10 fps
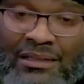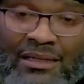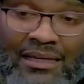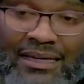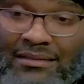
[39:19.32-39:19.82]

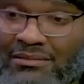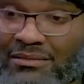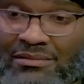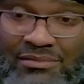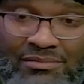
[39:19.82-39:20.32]

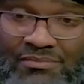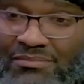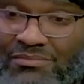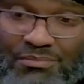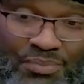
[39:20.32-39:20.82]
and
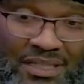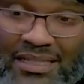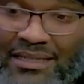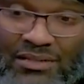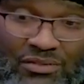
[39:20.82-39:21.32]

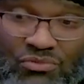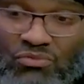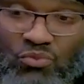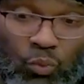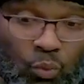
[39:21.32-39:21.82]
being
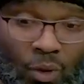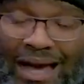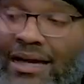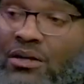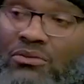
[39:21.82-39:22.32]

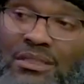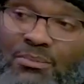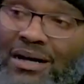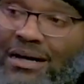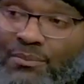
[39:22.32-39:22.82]
wildly
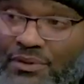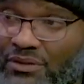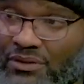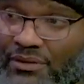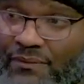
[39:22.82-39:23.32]

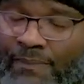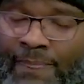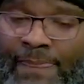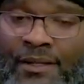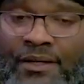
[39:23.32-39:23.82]
popular.
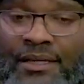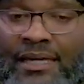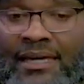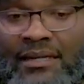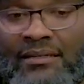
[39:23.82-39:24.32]

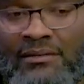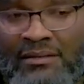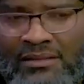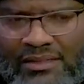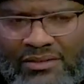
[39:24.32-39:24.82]
And
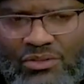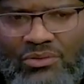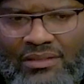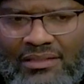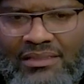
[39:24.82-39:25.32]
they're
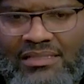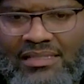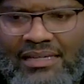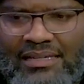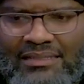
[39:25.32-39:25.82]
doing things
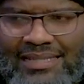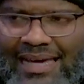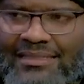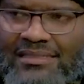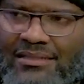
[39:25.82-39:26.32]
that
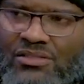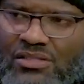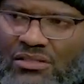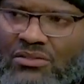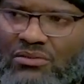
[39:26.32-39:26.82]
tax their
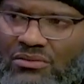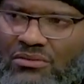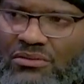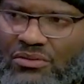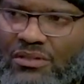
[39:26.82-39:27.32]
soul.
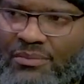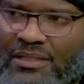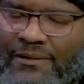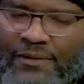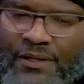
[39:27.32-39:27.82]
You know what I
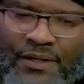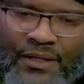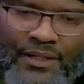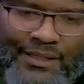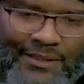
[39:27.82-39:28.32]
mean?
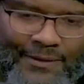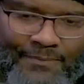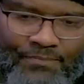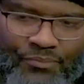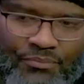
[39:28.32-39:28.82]

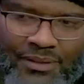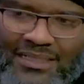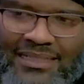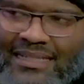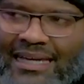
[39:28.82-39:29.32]
Um, but
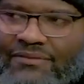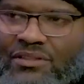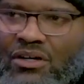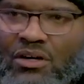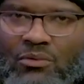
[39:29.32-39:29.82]
it doesn't have
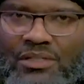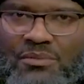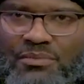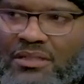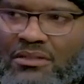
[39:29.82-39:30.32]
to
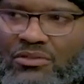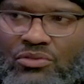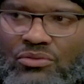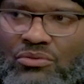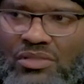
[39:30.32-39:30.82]
always be the
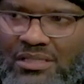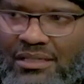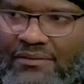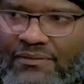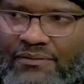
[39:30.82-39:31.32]
crude
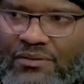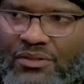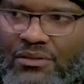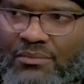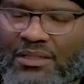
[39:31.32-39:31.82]
stuff.
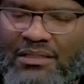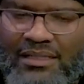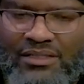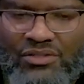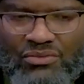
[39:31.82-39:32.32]
You know what I mean?
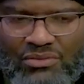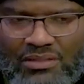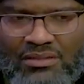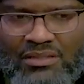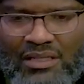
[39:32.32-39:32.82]
Like you
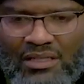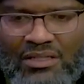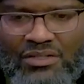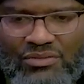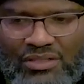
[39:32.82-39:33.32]
could
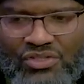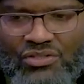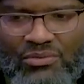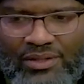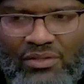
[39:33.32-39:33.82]
you could
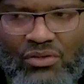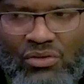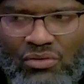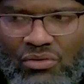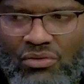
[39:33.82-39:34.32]
generate a
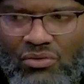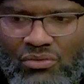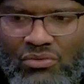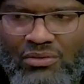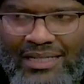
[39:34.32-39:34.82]

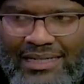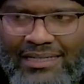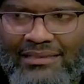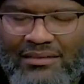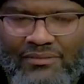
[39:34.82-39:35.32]
whole
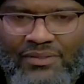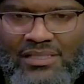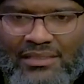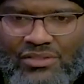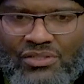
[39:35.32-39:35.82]
lot of
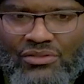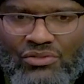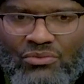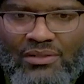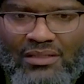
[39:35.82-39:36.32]
attention
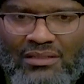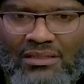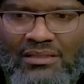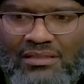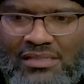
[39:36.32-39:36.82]
doing
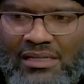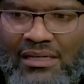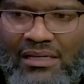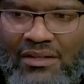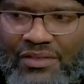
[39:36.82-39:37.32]
things
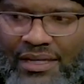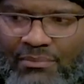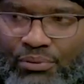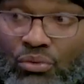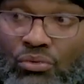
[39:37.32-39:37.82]

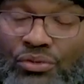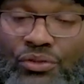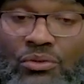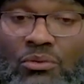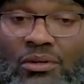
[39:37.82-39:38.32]
that pull
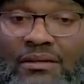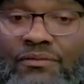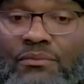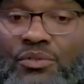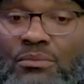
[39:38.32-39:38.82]
you away
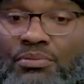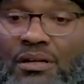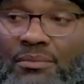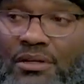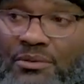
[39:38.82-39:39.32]
from your
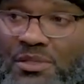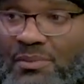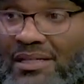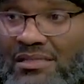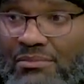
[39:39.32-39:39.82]
primary
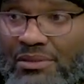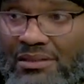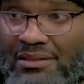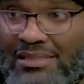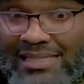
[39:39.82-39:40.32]

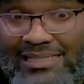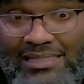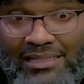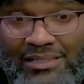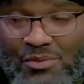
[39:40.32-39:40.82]
responsibilities as
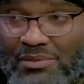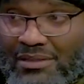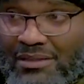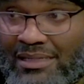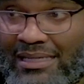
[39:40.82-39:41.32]
a husband.
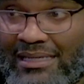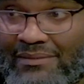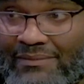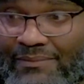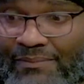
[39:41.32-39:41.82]

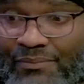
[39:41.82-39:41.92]
Mm.